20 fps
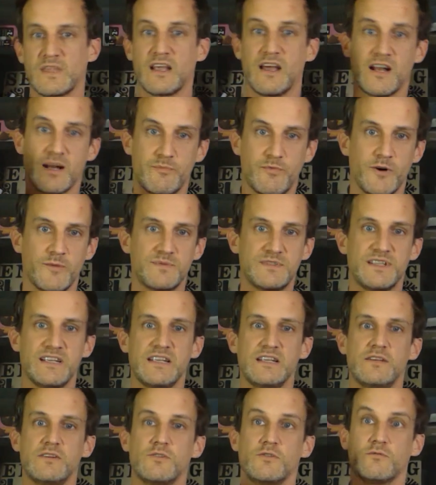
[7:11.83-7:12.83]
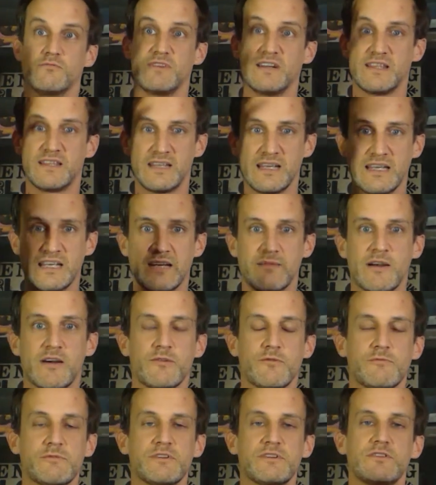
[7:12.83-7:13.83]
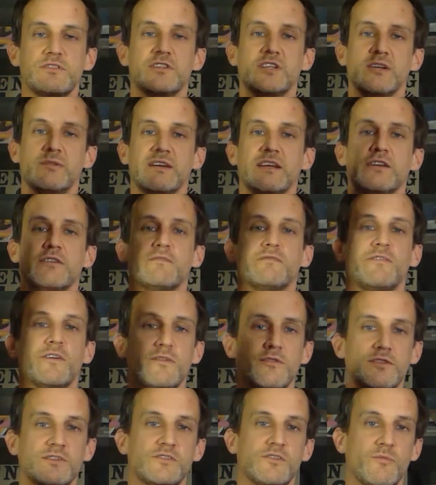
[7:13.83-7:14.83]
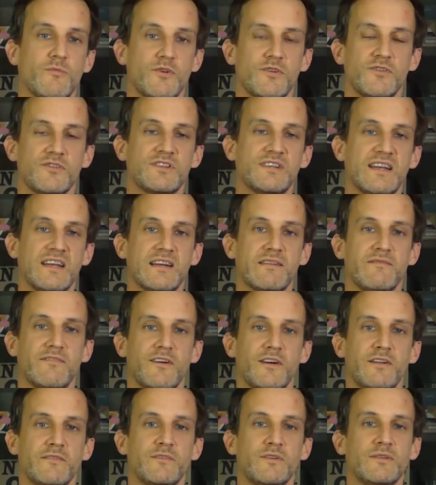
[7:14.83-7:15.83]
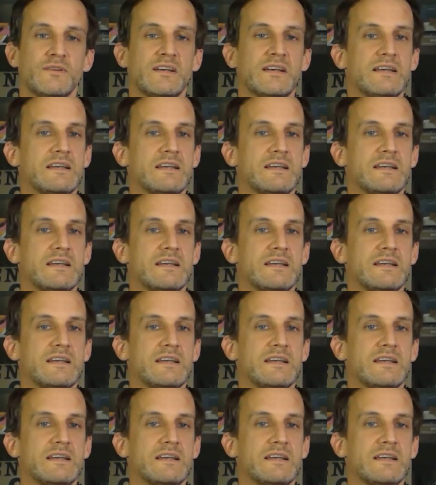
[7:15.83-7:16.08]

at a property, you're really thinking about what you're doing, you're focused on what you're seeing in front of you.